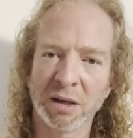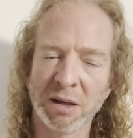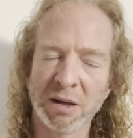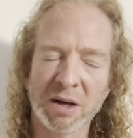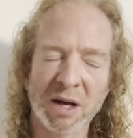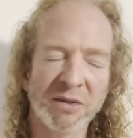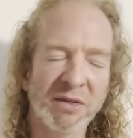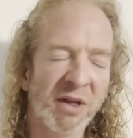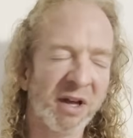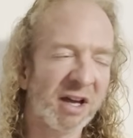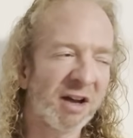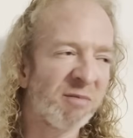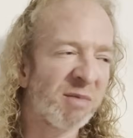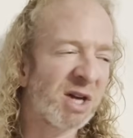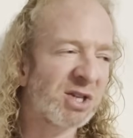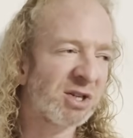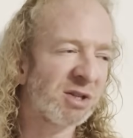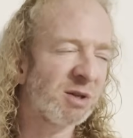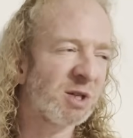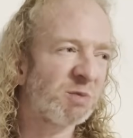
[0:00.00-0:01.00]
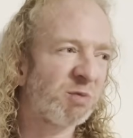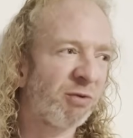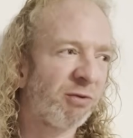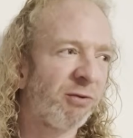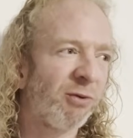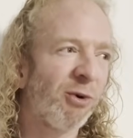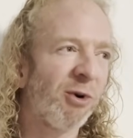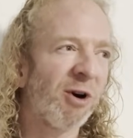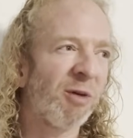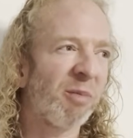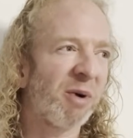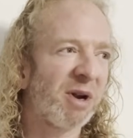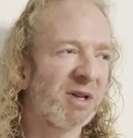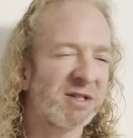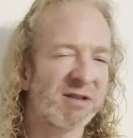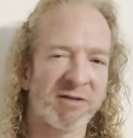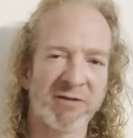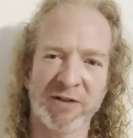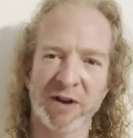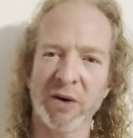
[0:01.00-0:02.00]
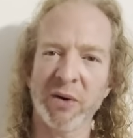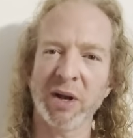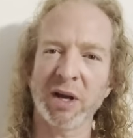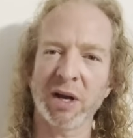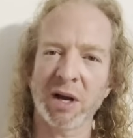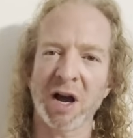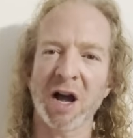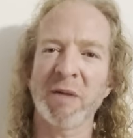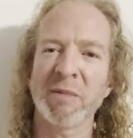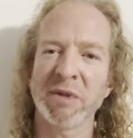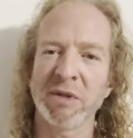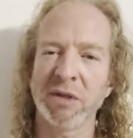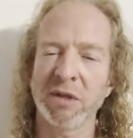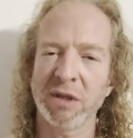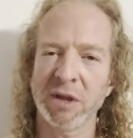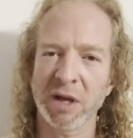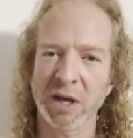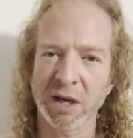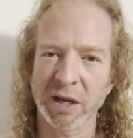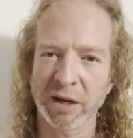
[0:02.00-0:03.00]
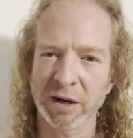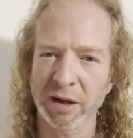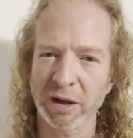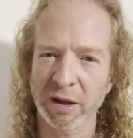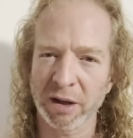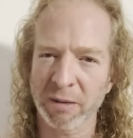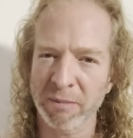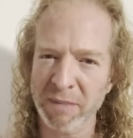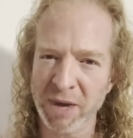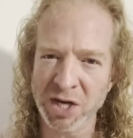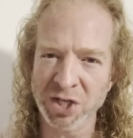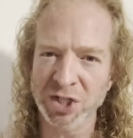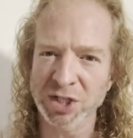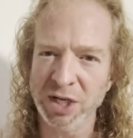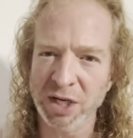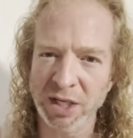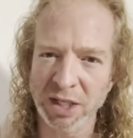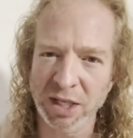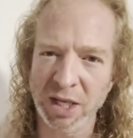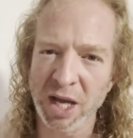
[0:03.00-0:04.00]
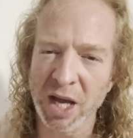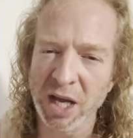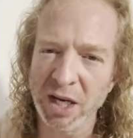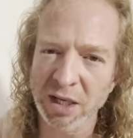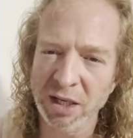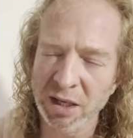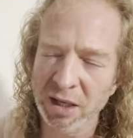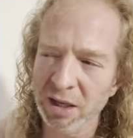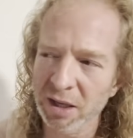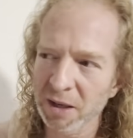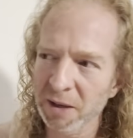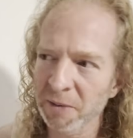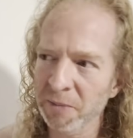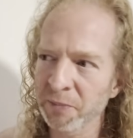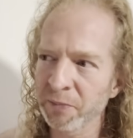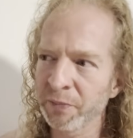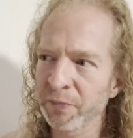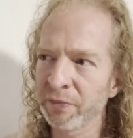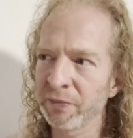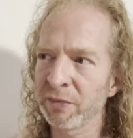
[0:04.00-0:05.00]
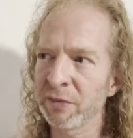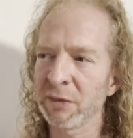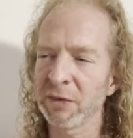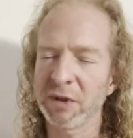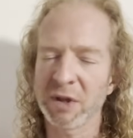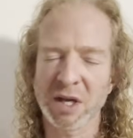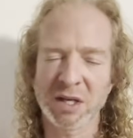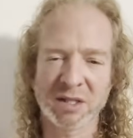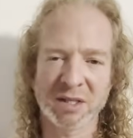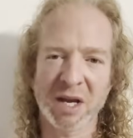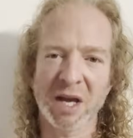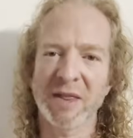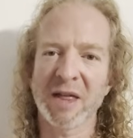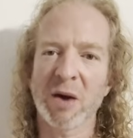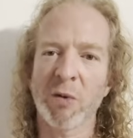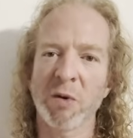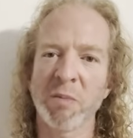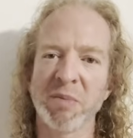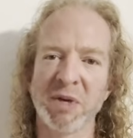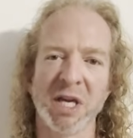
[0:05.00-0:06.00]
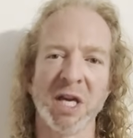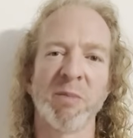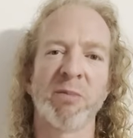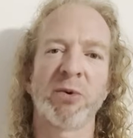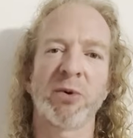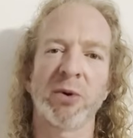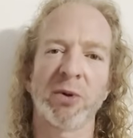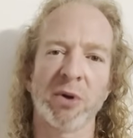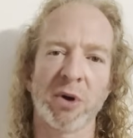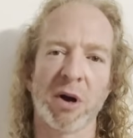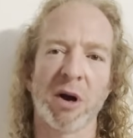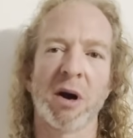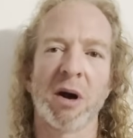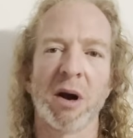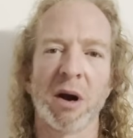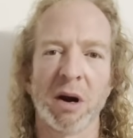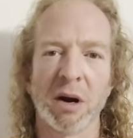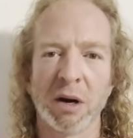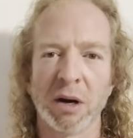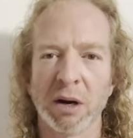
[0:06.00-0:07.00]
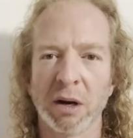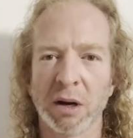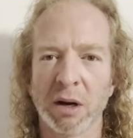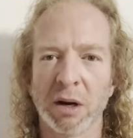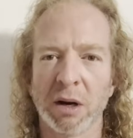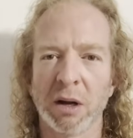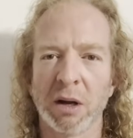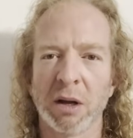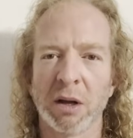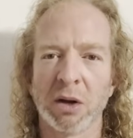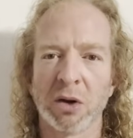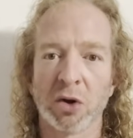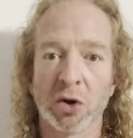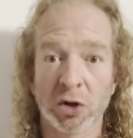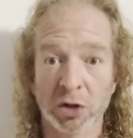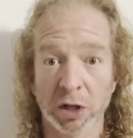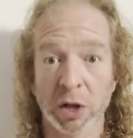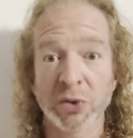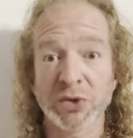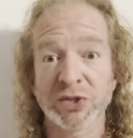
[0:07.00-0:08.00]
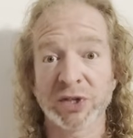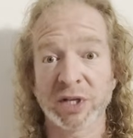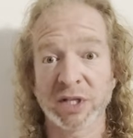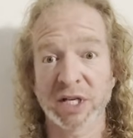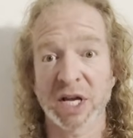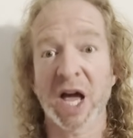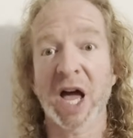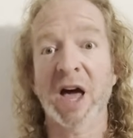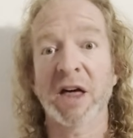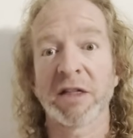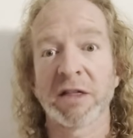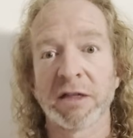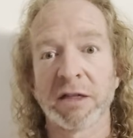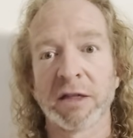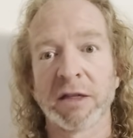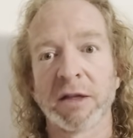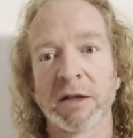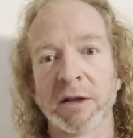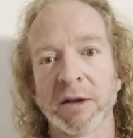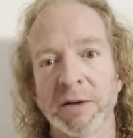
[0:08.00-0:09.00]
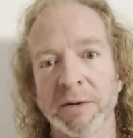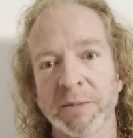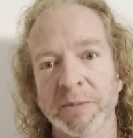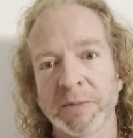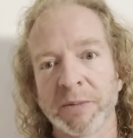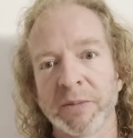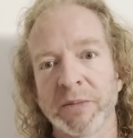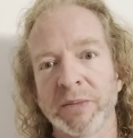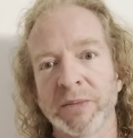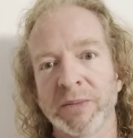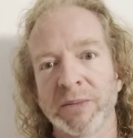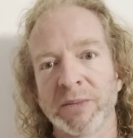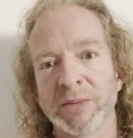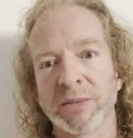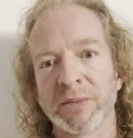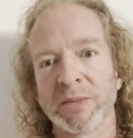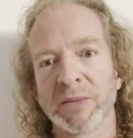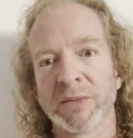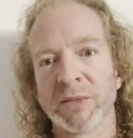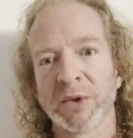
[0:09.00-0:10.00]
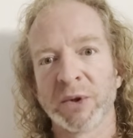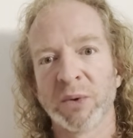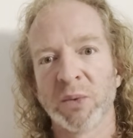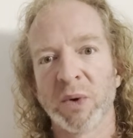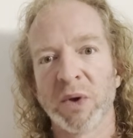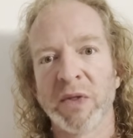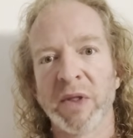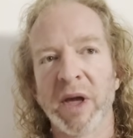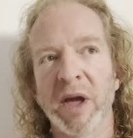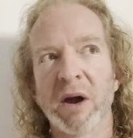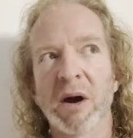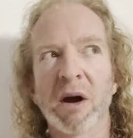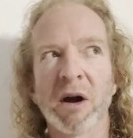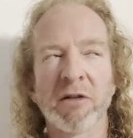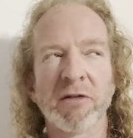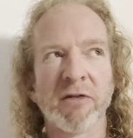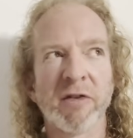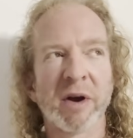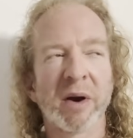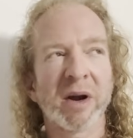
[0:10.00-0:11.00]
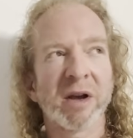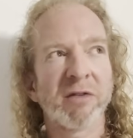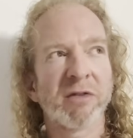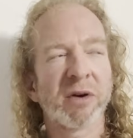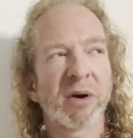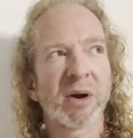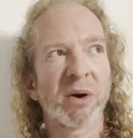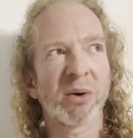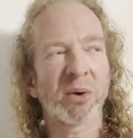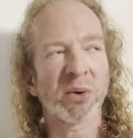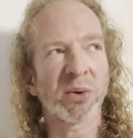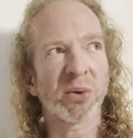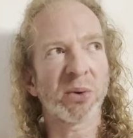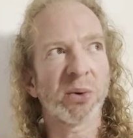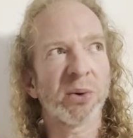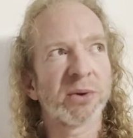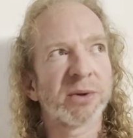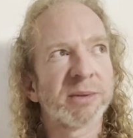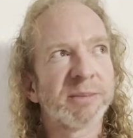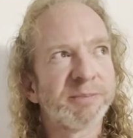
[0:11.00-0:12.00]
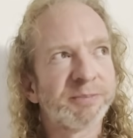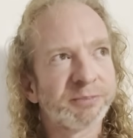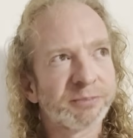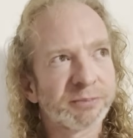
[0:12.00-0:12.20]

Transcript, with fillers: You know, I think I've mentioned this before, but it's a very common thing, and I'll, I'll mention it again. They say that when people are close to death, when they are very, very old,